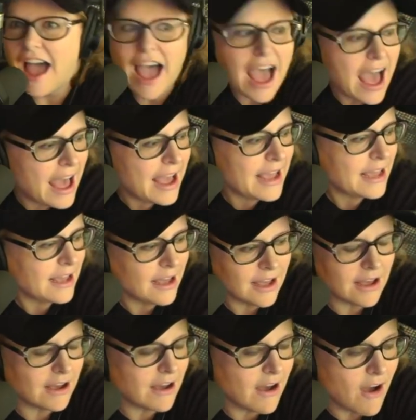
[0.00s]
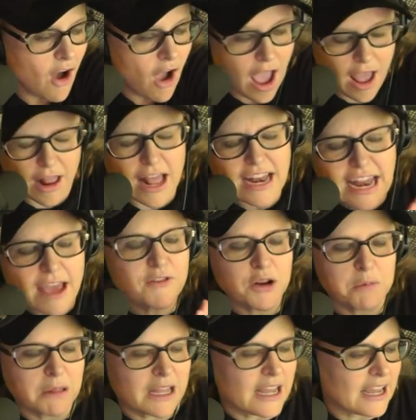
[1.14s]
I
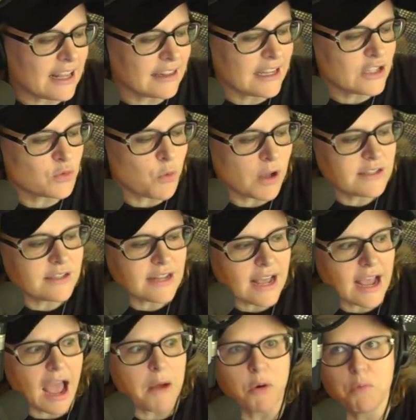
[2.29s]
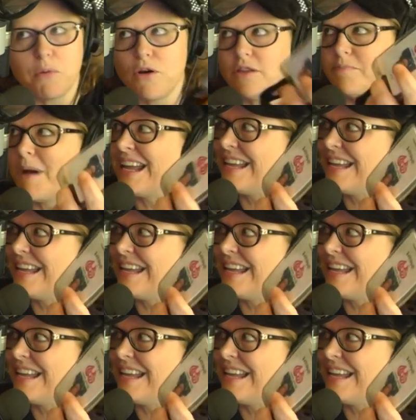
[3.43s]
inevitably, at least once a day, I will put my